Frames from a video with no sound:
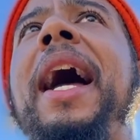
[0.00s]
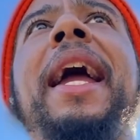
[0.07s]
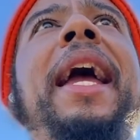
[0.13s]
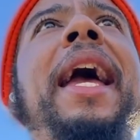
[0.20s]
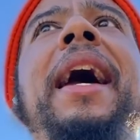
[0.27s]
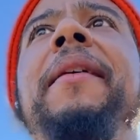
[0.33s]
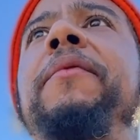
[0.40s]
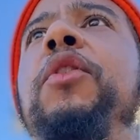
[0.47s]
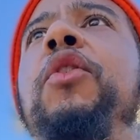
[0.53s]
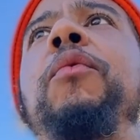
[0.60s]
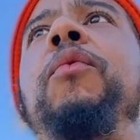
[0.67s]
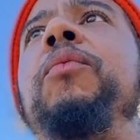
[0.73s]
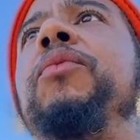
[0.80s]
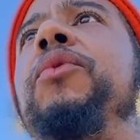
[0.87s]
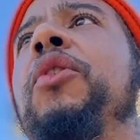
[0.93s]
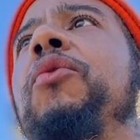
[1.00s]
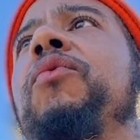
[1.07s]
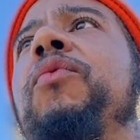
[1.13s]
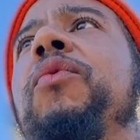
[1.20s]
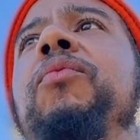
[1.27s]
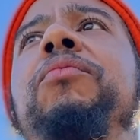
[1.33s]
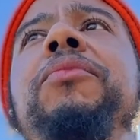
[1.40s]
I ain't had no, you
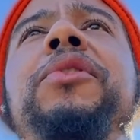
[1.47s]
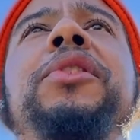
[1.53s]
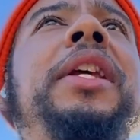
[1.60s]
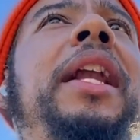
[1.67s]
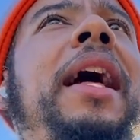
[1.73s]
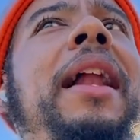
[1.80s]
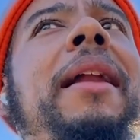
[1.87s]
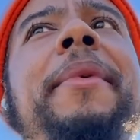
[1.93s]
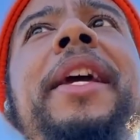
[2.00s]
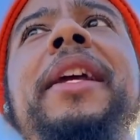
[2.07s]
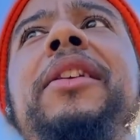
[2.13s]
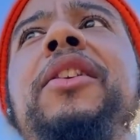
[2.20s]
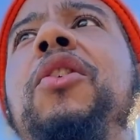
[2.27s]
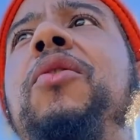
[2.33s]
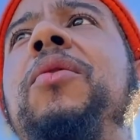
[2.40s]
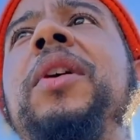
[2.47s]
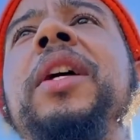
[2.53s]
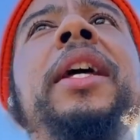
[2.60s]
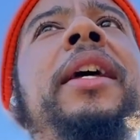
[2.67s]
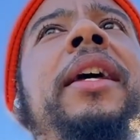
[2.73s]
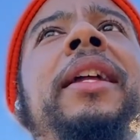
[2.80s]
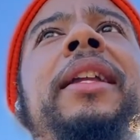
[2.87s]
know what I mean? No,
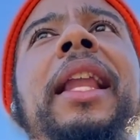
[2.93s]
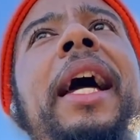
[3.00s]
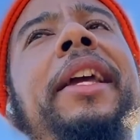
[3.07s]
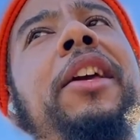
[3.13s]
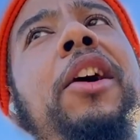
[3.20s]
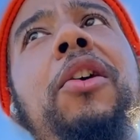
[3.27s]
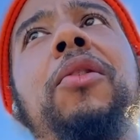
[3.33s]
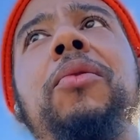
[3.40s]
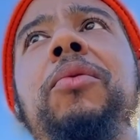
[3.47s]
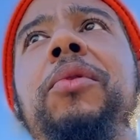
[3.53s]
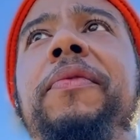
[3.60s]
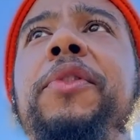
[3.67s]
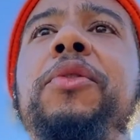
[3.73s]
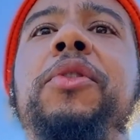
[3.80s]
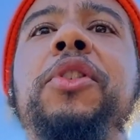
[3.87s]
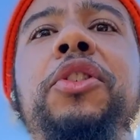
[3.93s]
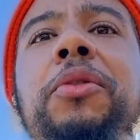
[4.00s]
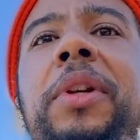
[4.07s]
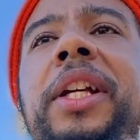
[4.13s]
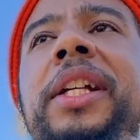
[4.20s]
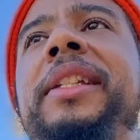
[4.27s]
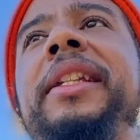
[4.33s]
like, yo, if you could
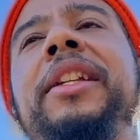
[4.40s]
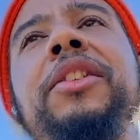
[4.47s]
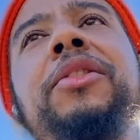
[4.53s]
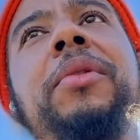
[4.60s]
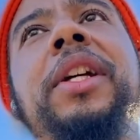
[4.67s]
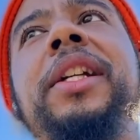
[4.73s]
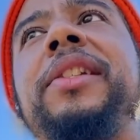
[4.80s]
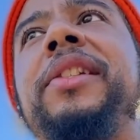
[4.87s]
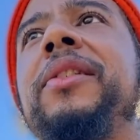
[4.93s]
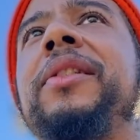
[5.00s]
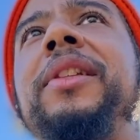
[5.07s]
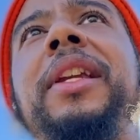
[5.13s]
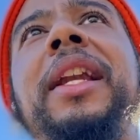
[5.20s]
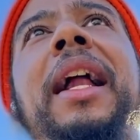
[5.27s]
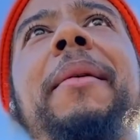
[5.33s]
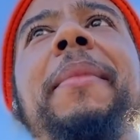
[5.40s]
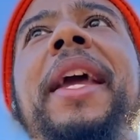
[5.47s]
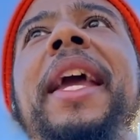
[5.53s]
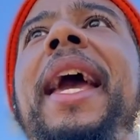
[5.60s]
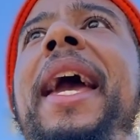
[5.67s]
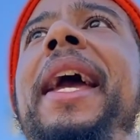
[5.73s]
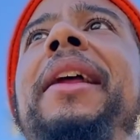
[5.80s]
do this, then do this. You know what I
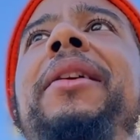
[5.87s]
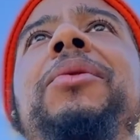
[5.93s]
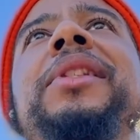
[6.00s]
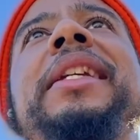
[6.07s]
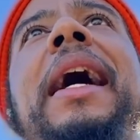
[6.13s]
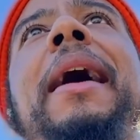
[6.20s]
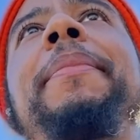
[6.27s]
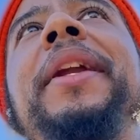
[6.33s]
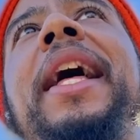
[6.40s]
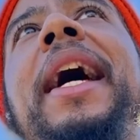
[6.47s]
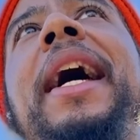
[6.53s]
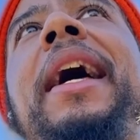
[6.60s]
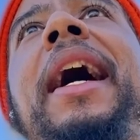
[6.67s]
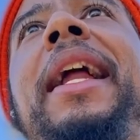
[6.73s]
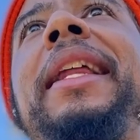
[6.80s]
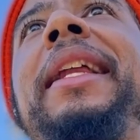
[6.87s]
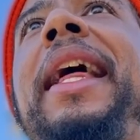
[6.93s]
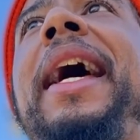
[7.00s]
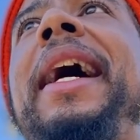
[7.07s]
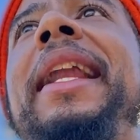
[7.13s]
mean? And on top of that, I didn't